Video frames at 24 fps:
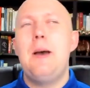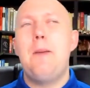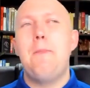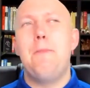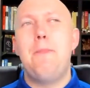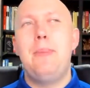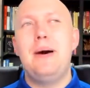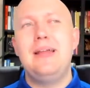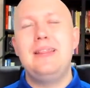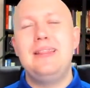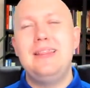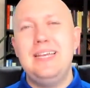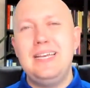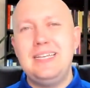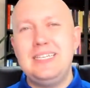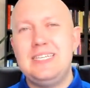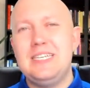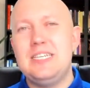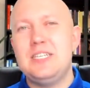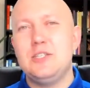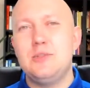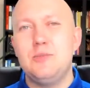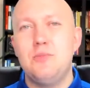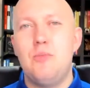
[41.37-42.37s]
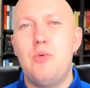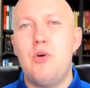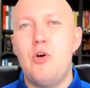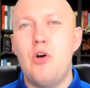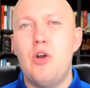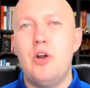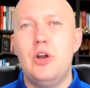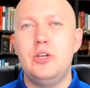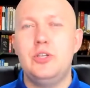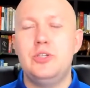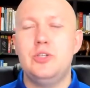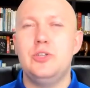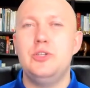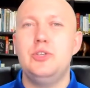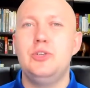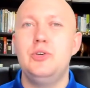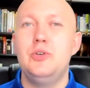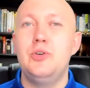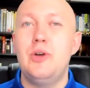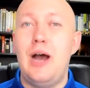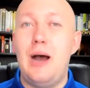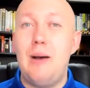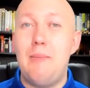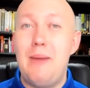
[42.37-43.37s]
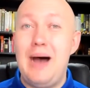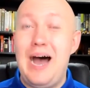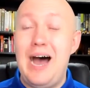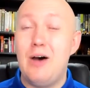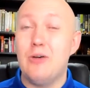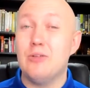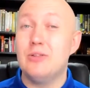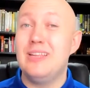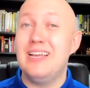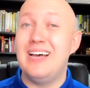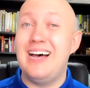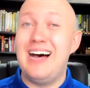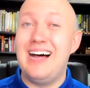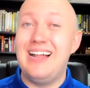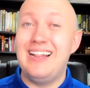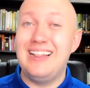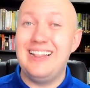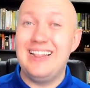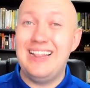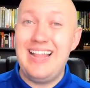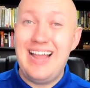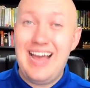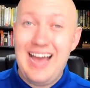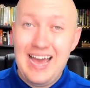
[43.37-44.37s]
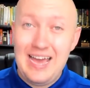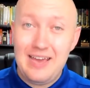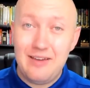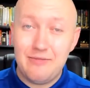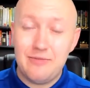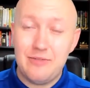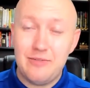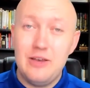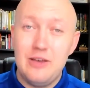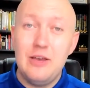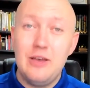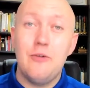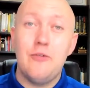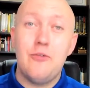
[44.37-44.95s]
But this is more to do about a life